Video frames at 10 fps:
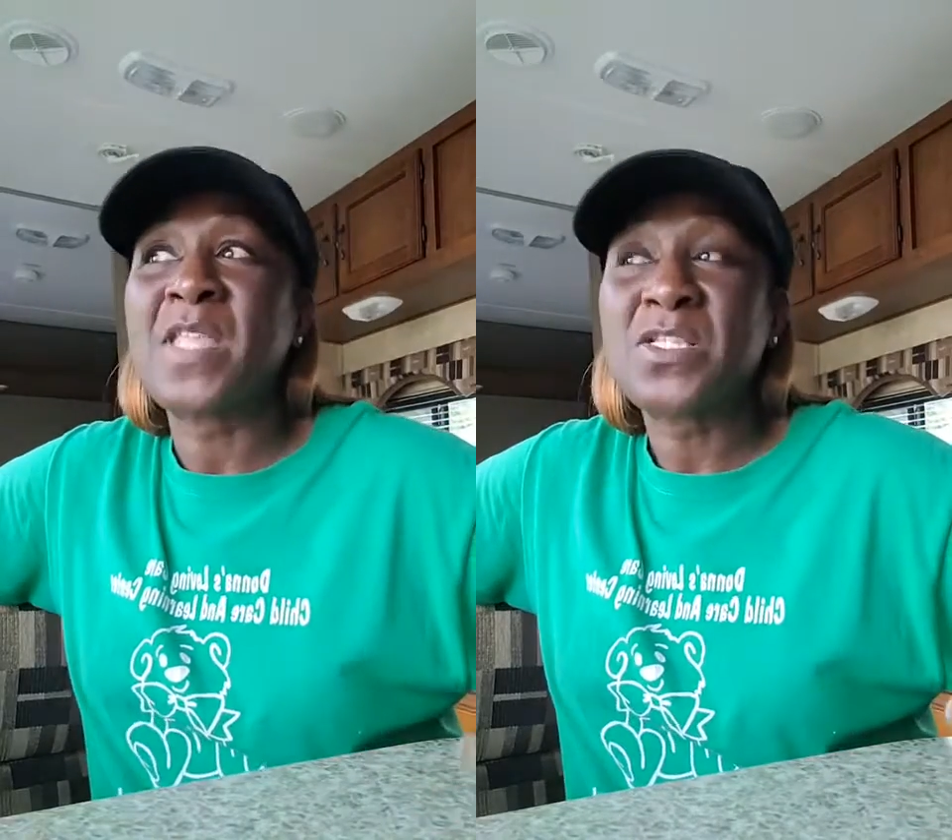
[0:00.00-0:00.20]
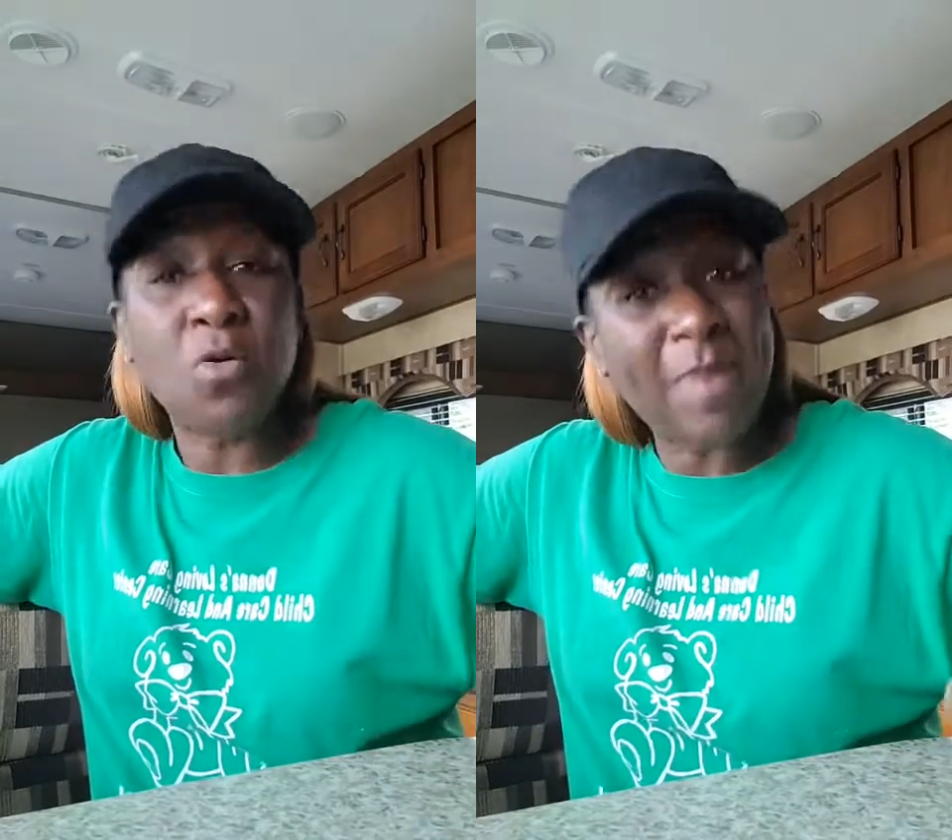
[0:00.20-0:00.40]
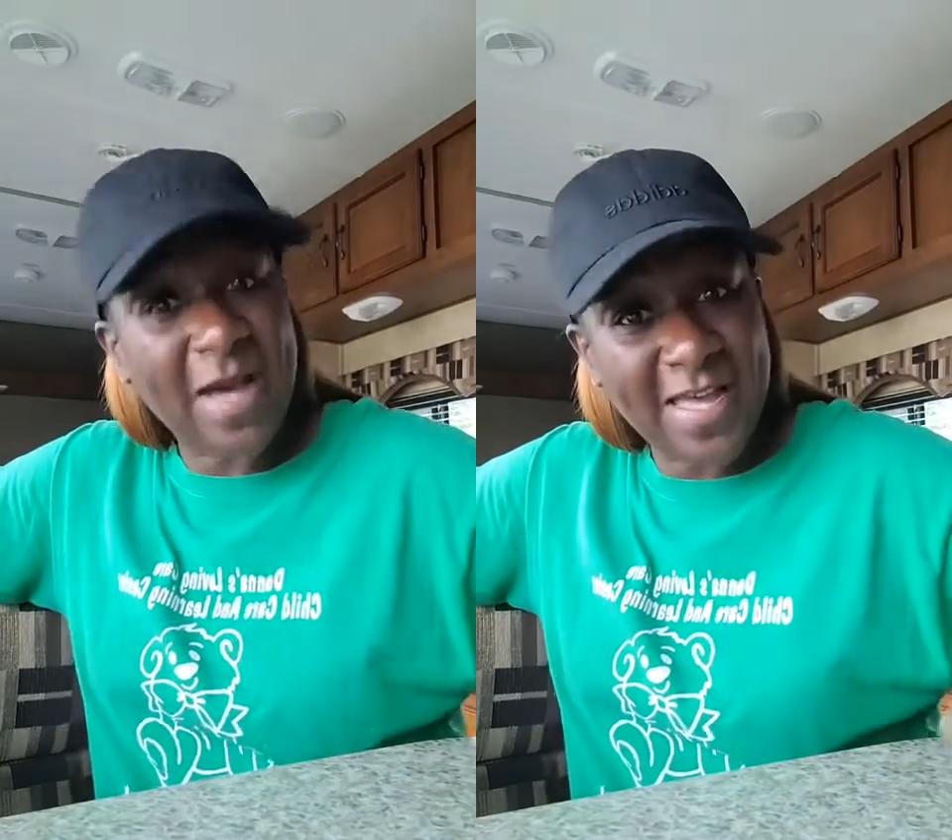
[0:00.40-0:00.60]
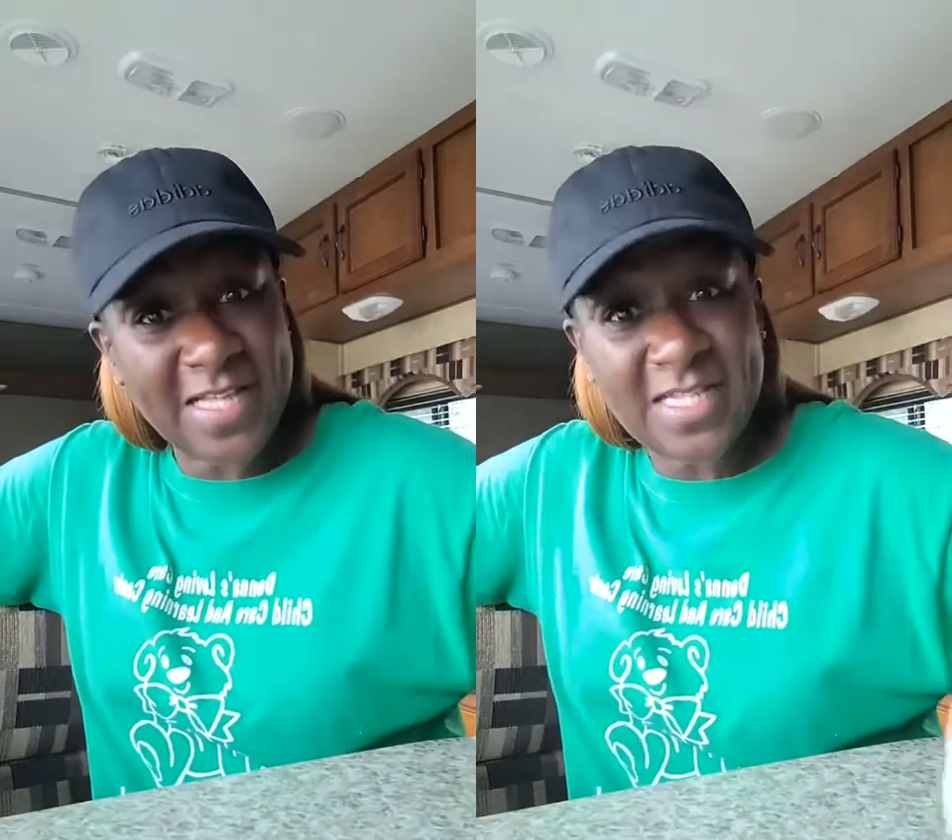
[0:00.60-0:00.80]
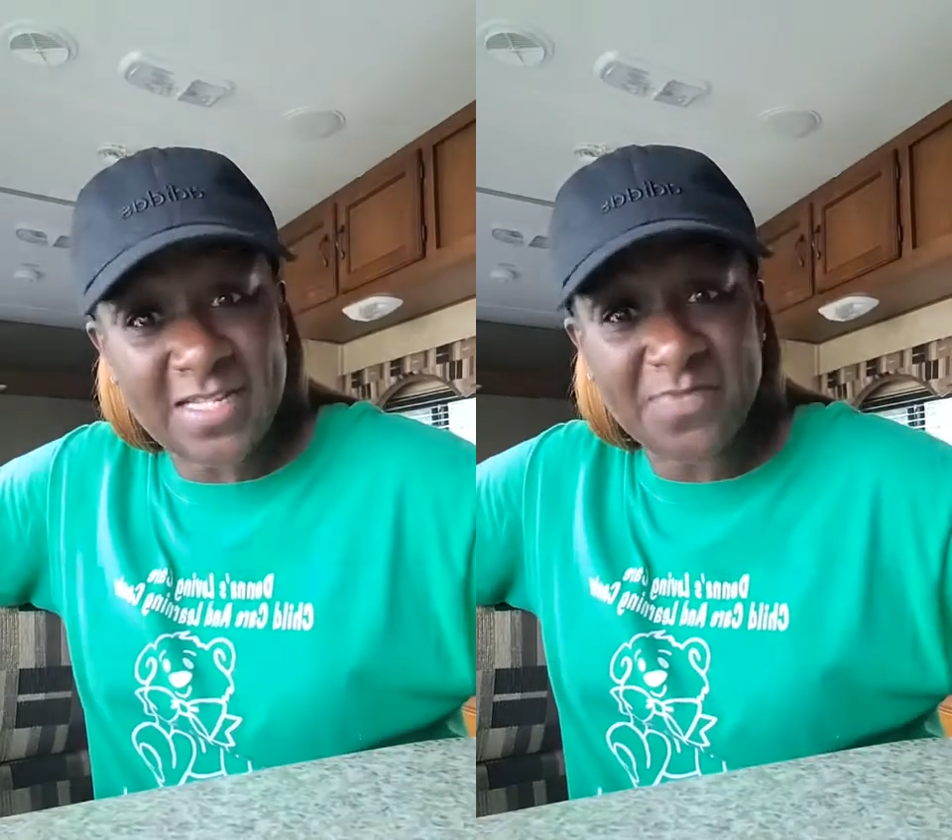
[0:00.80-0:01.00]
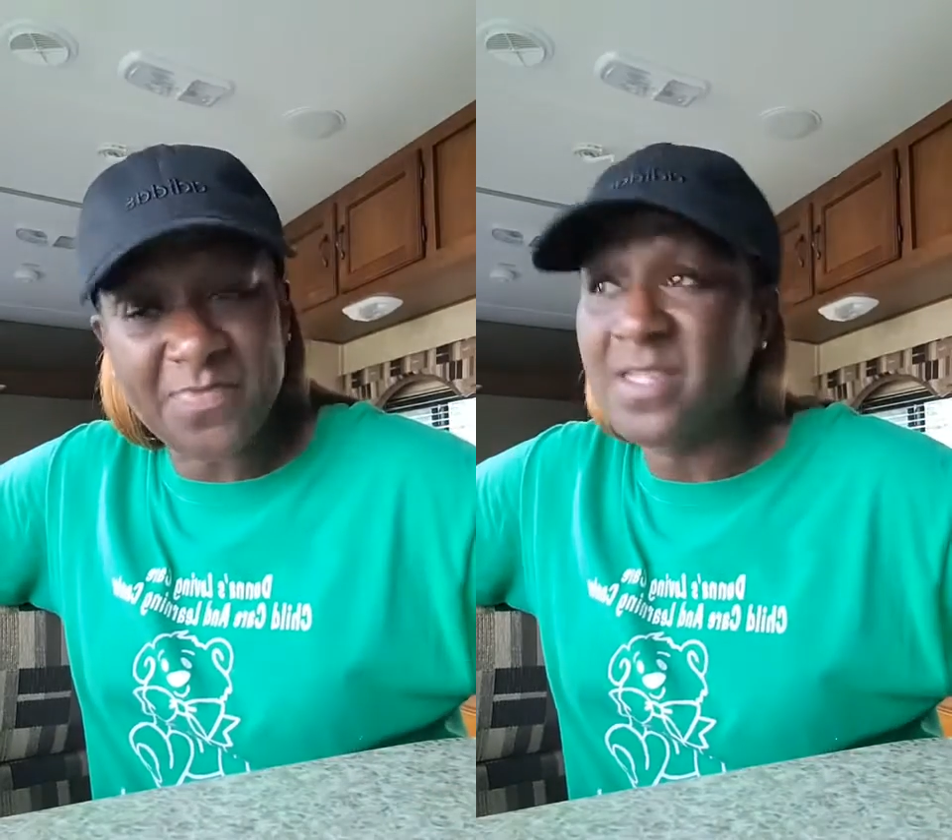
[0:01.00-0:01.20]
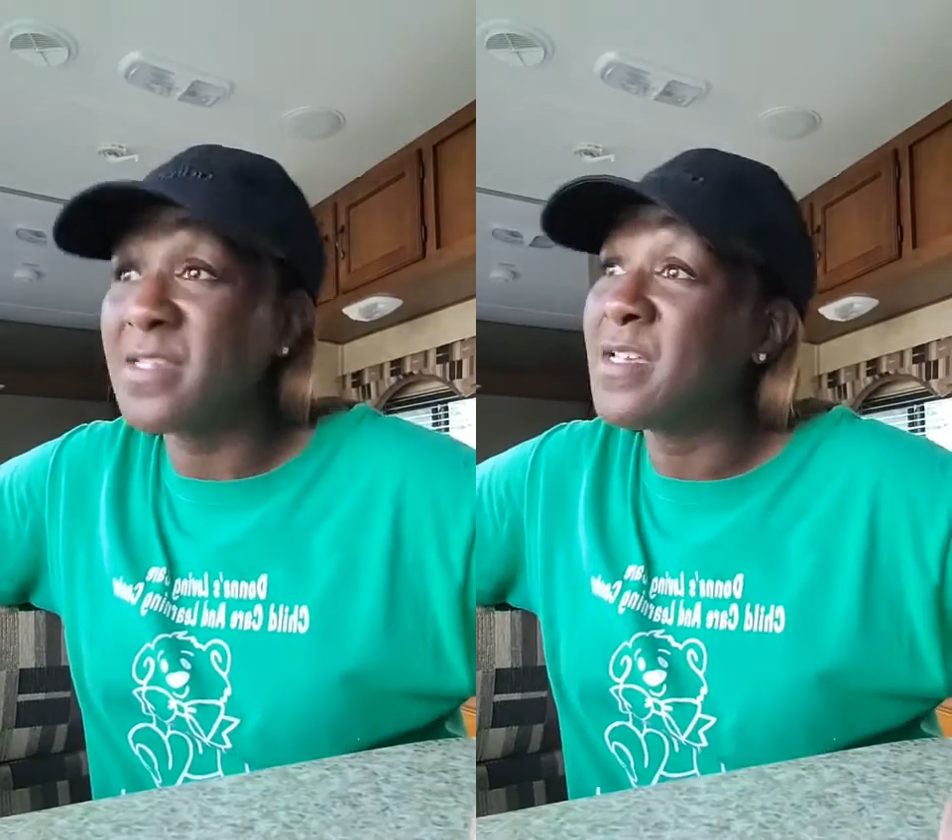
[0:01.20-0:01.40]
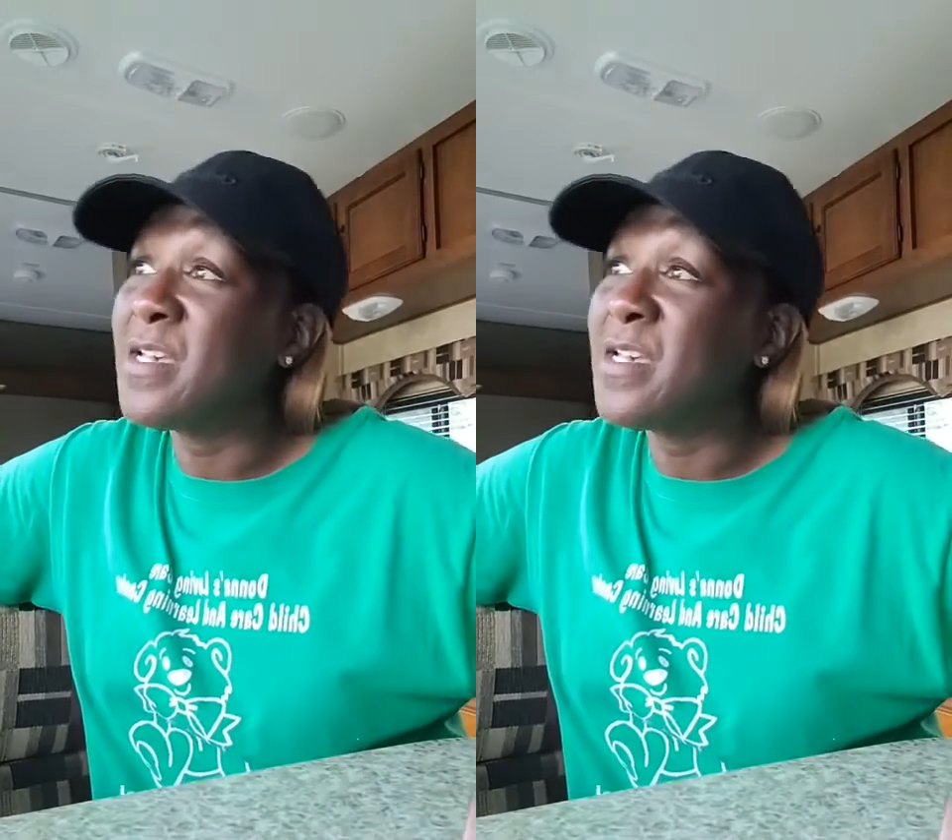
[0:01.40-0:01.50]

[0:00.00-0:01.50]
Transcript: So my ex-husband,